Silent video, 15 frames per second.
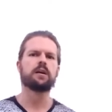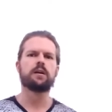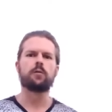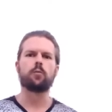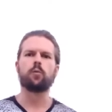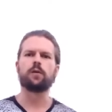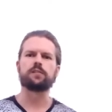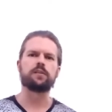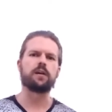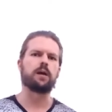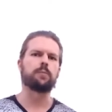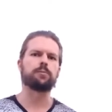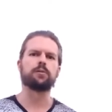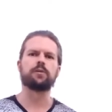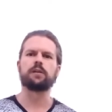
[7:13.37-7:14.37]
WhatsApp,
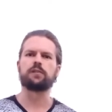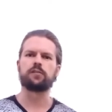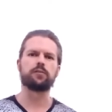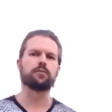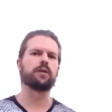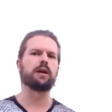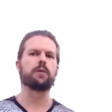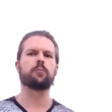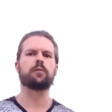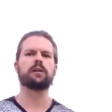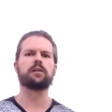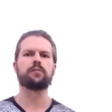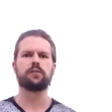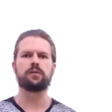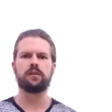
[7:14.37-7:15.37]
your Instagram,
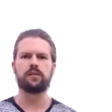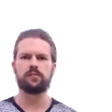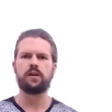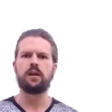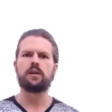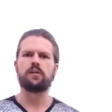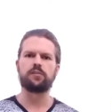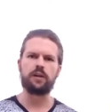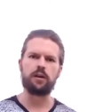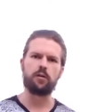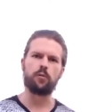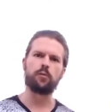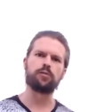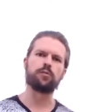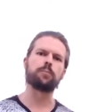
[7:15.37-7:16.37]
whatever it is. Share it
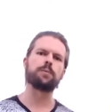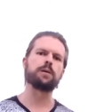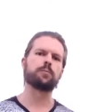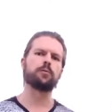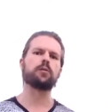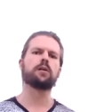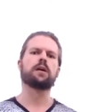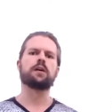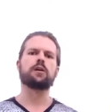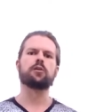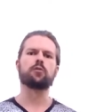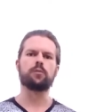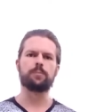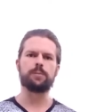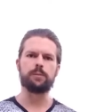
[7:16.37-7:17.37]
with the people who
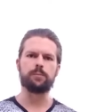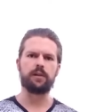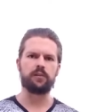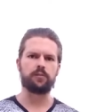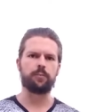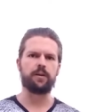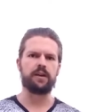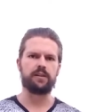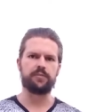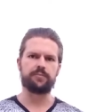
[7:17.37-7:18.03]
would be blessed by it.